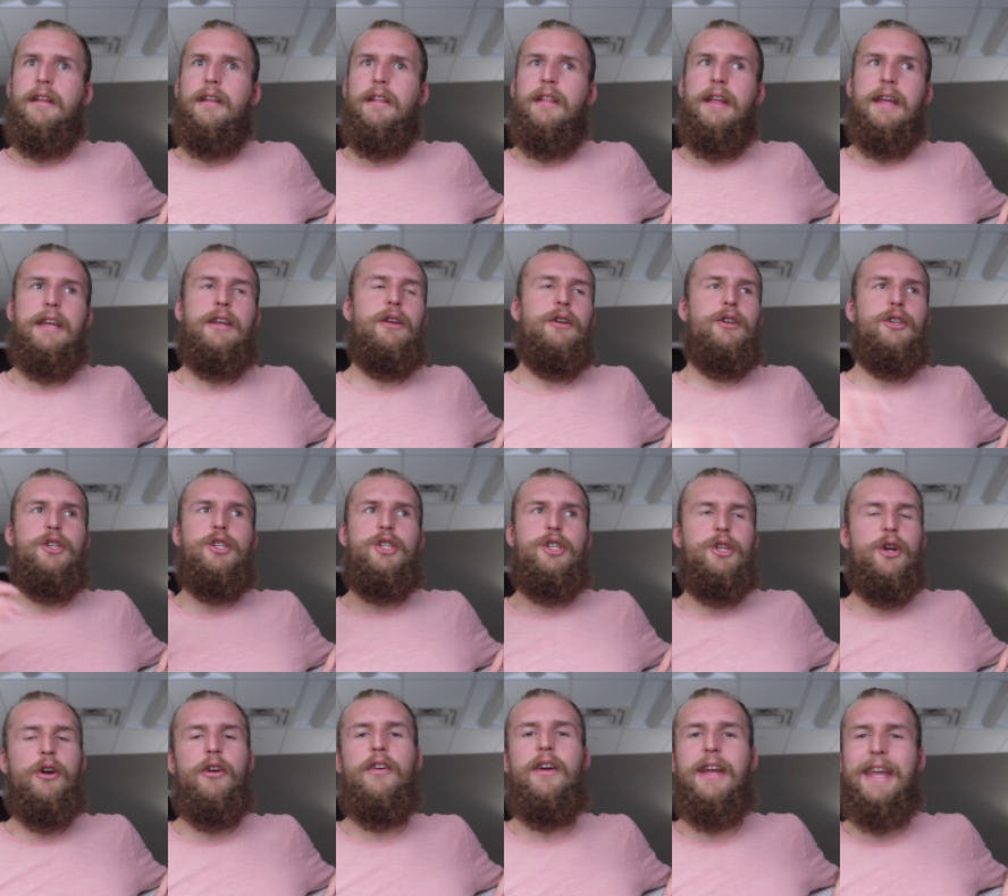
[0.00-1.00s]
like
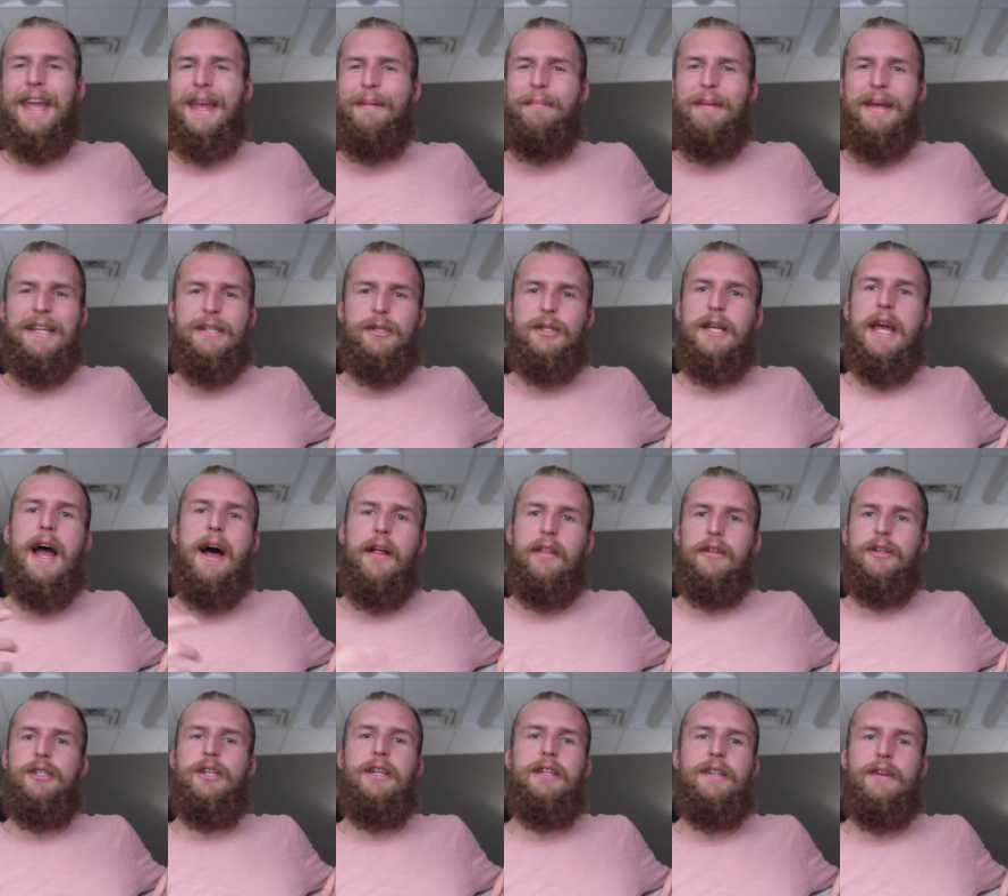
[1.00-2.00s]
sure, it can be
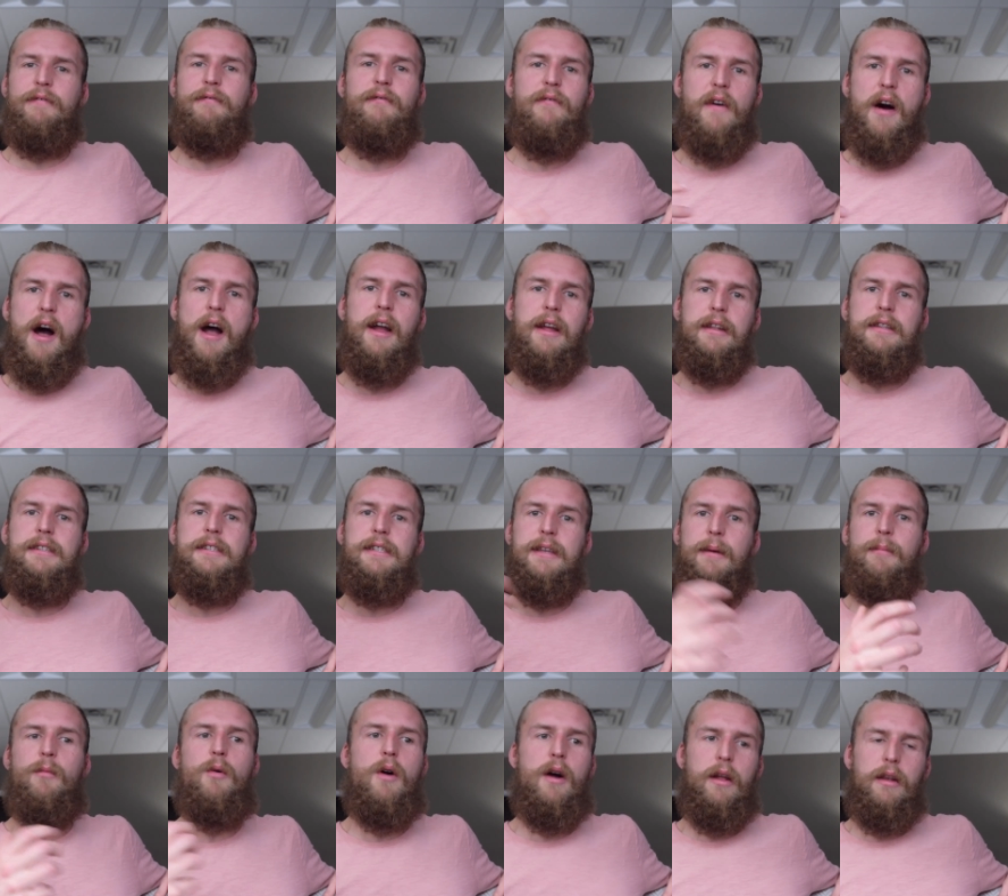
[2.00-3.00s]
challenging to find
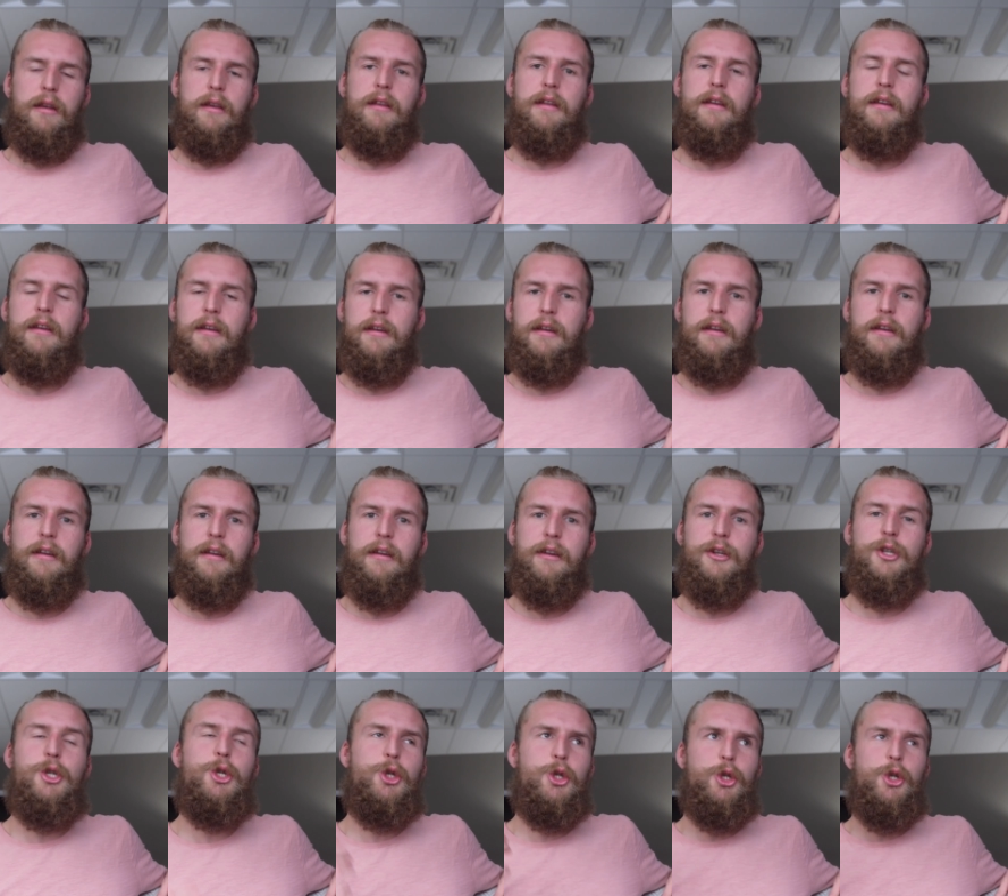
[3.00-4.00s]
someone.
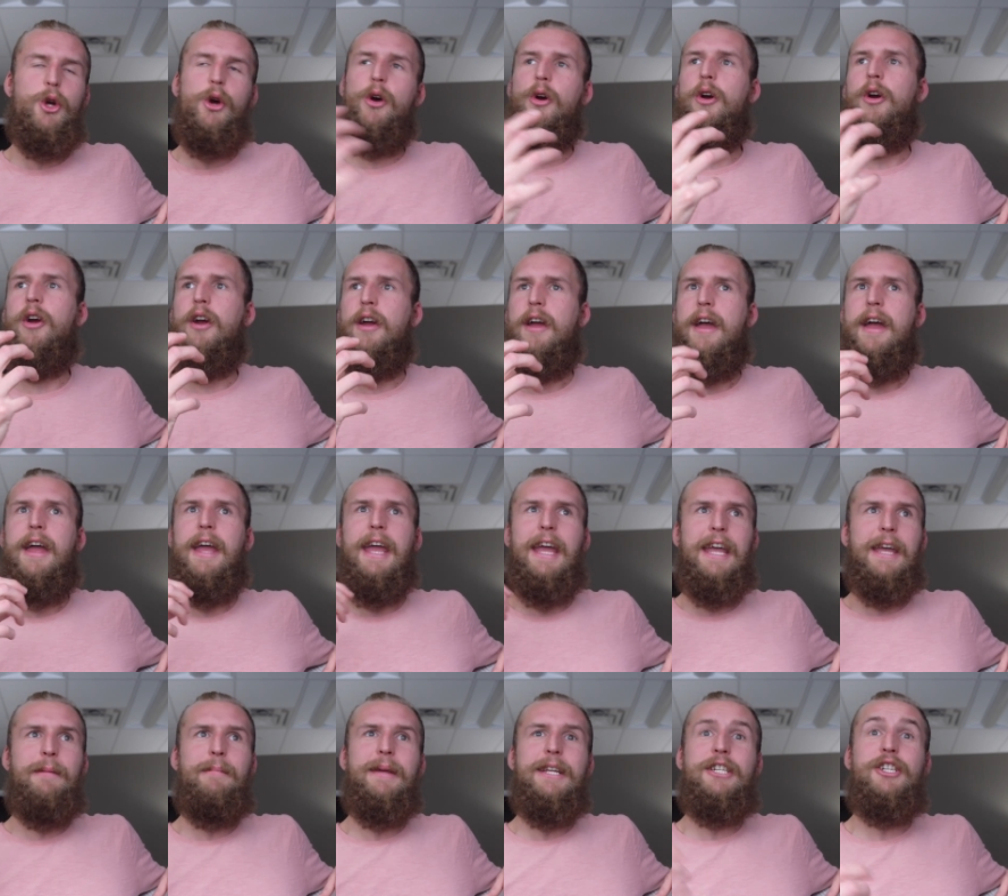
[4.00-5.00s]
Sure,
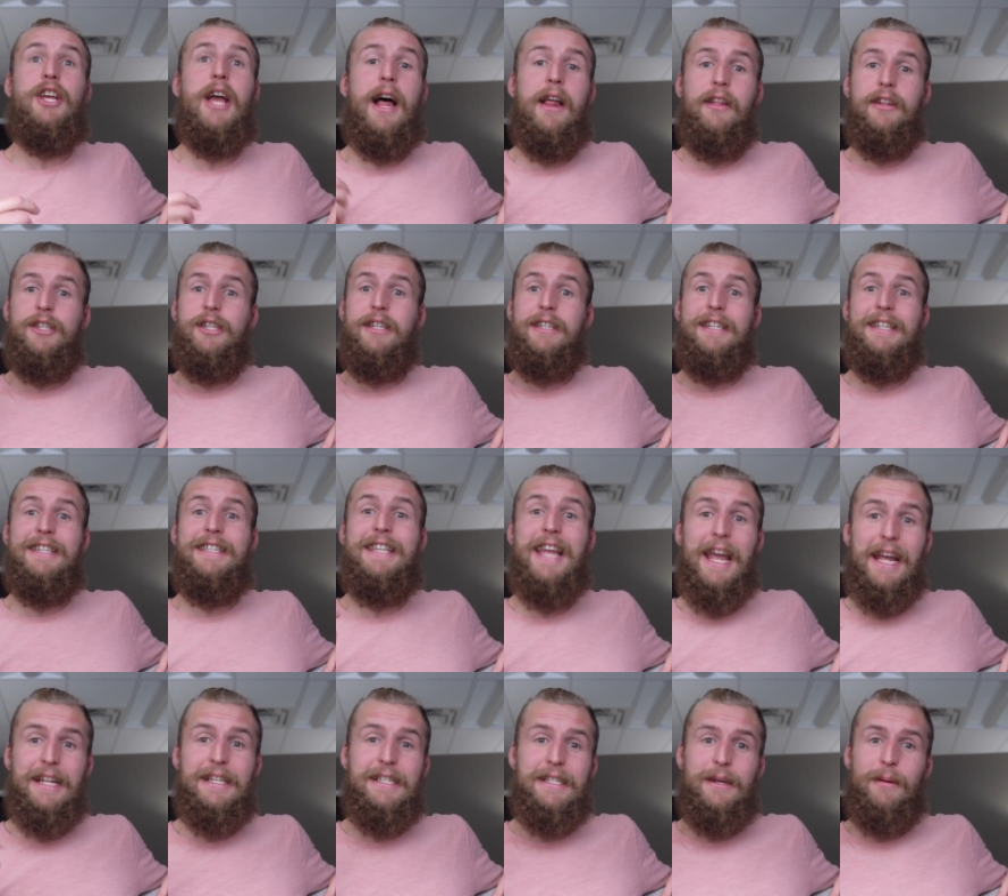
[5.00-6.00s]
it can be challenging to
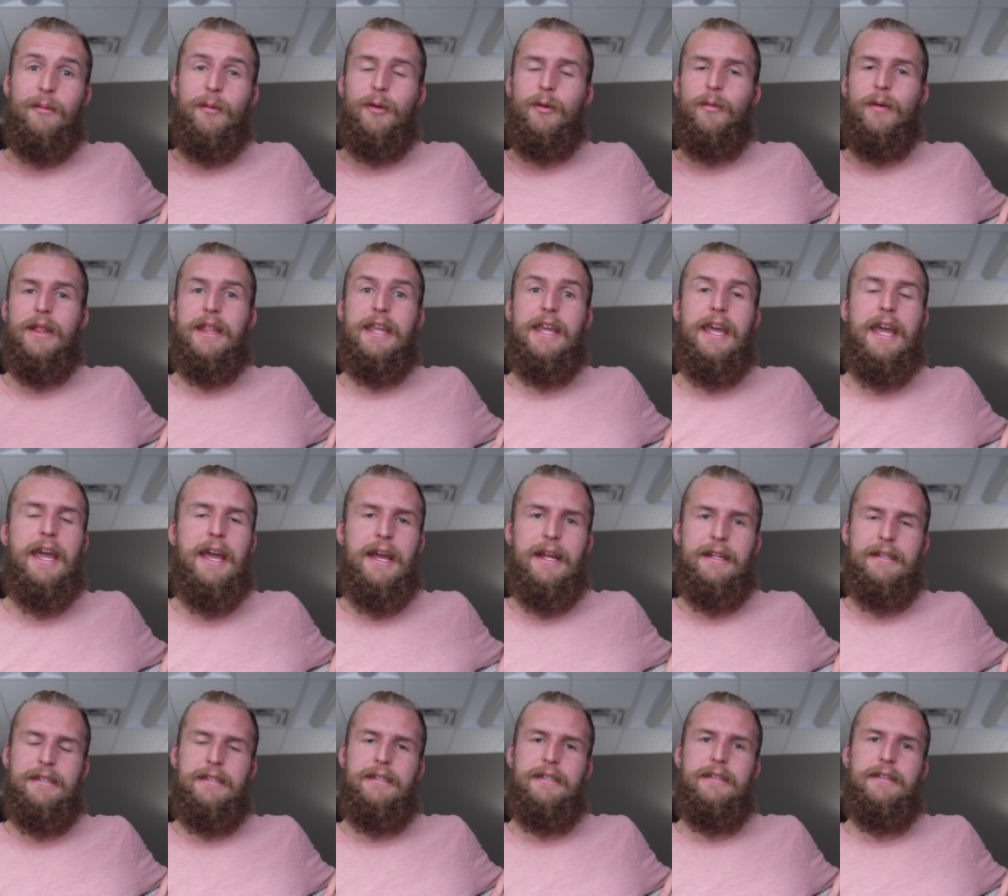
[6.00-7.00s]
date someone with
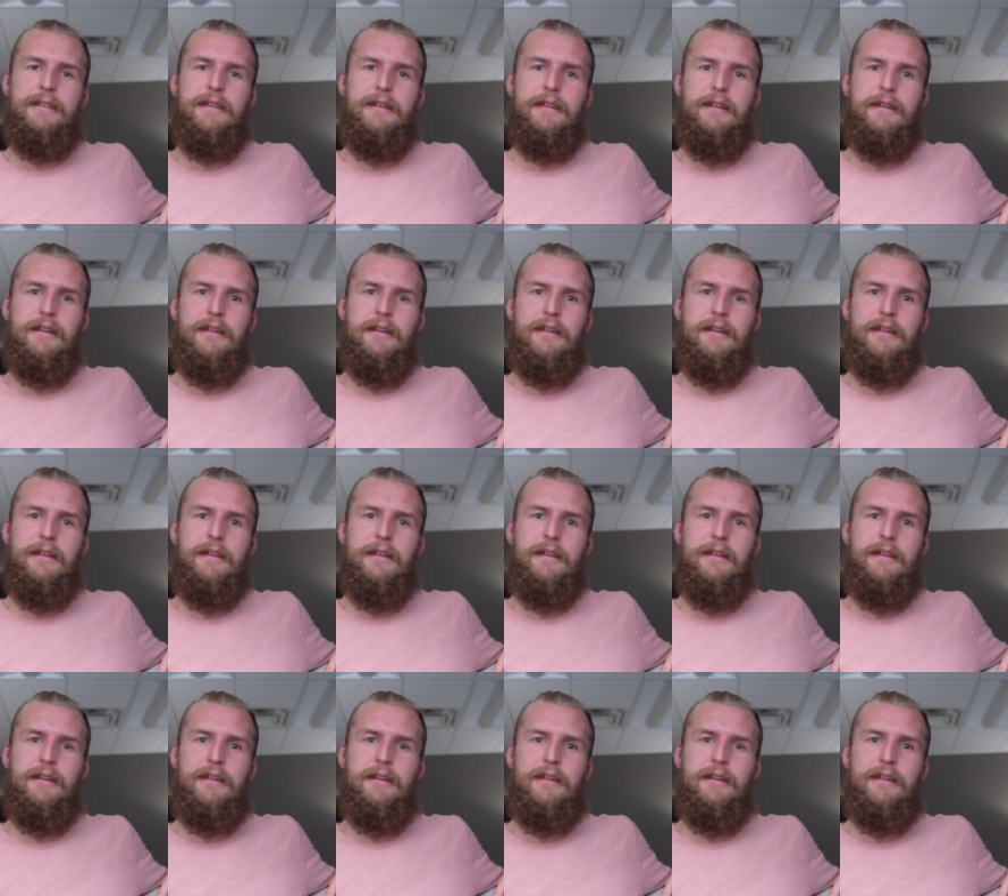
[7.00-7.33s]
kids.